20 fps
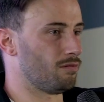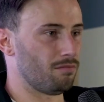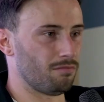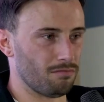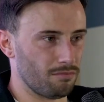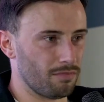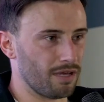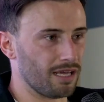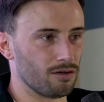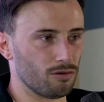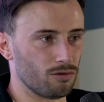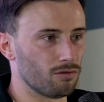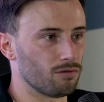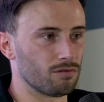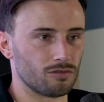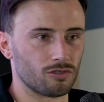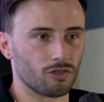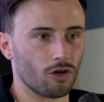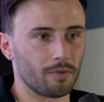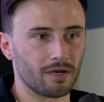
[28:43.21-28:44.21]

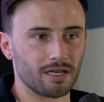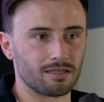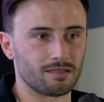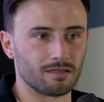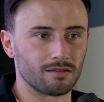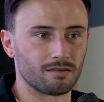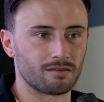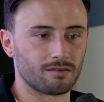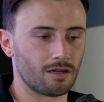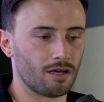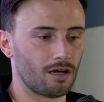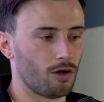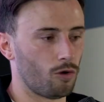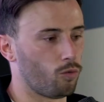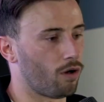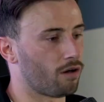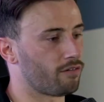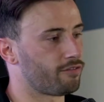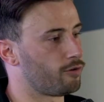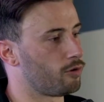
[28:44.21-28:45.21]
male-dominated
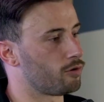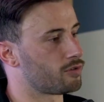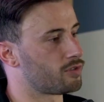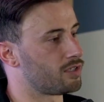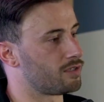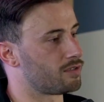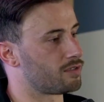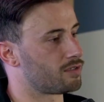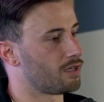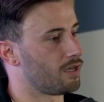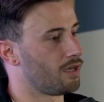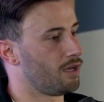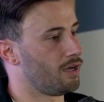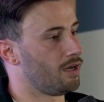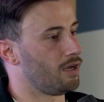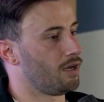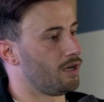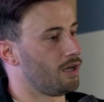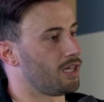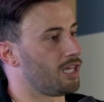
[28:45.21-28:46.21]
workforces,
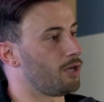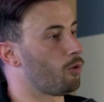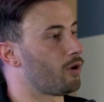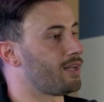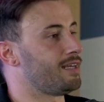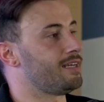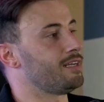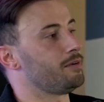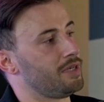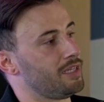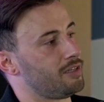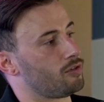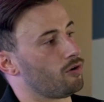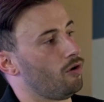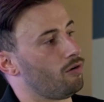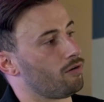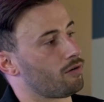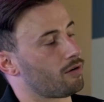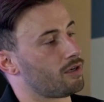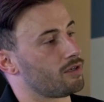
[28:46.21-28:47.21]
they want to hear me
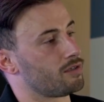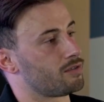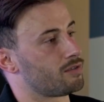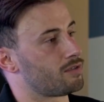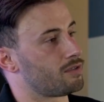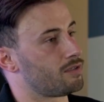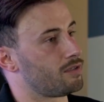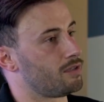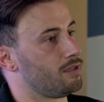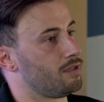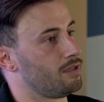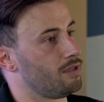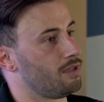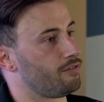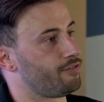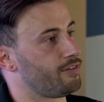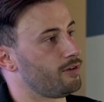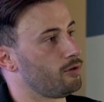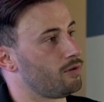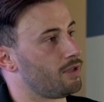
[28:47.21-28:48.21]
talk because they
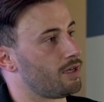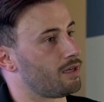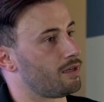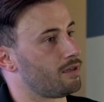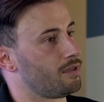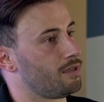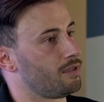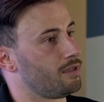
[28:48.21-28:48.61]
feel that,